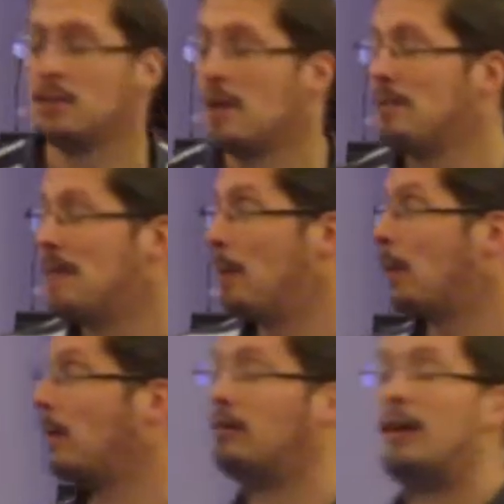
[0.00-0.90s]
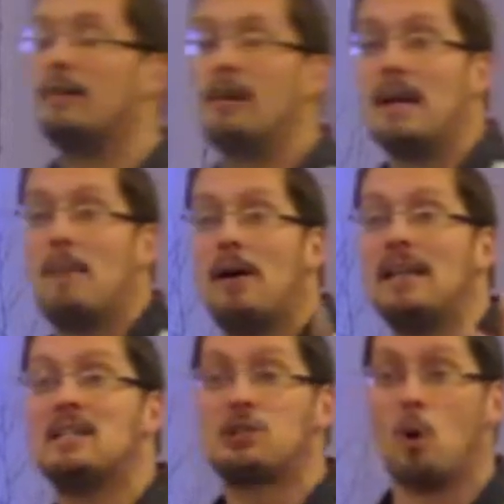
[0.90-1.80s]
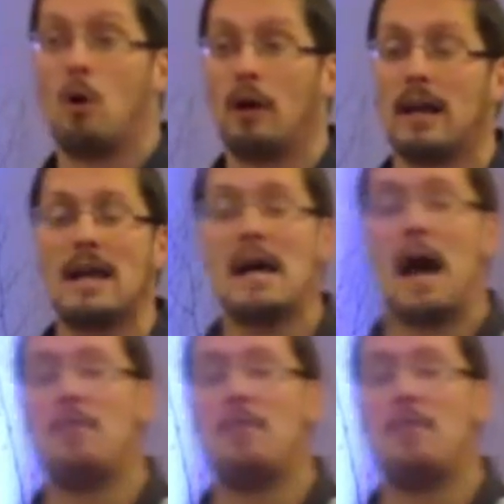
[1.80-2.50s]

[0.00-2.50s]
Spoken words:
Someday people are going to read about his story,